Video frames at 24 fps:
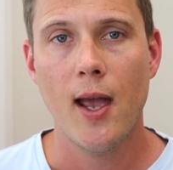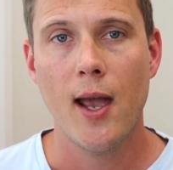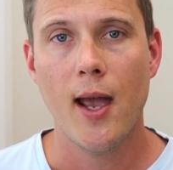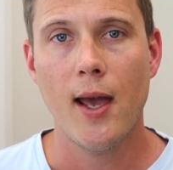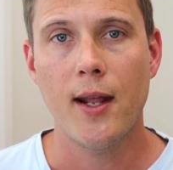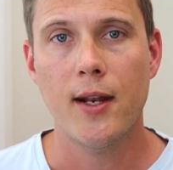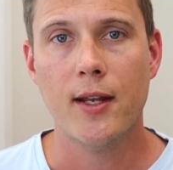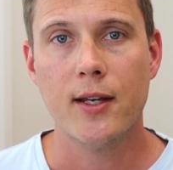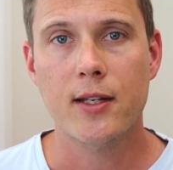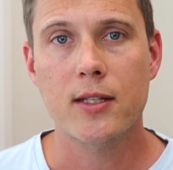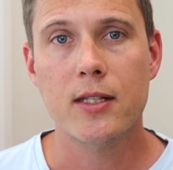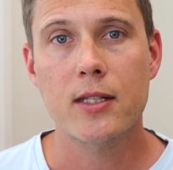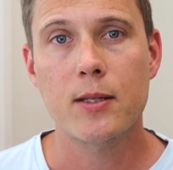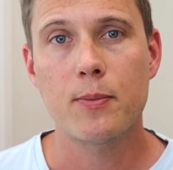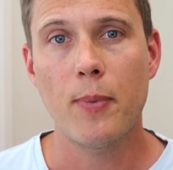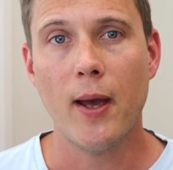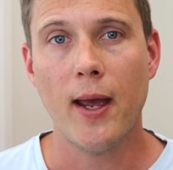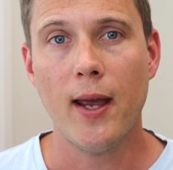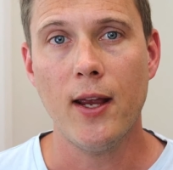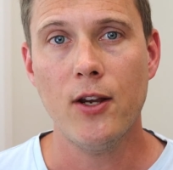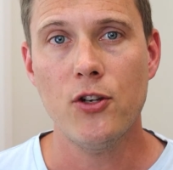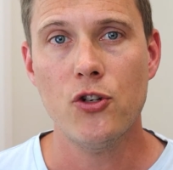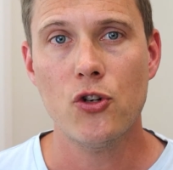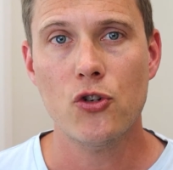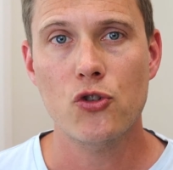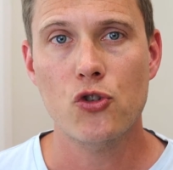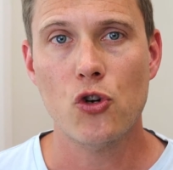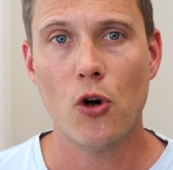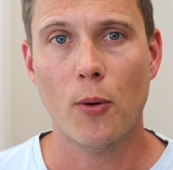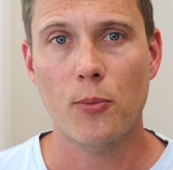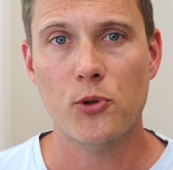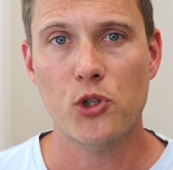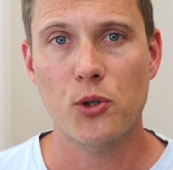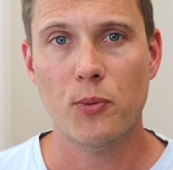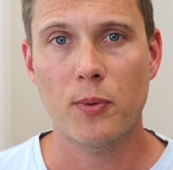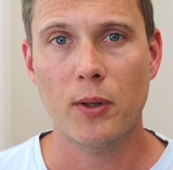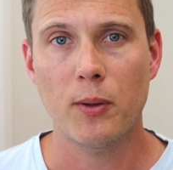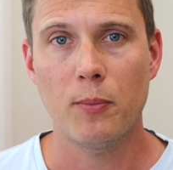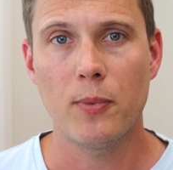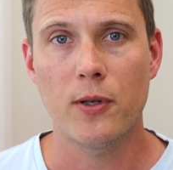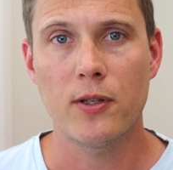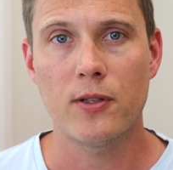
and expand your dropshipping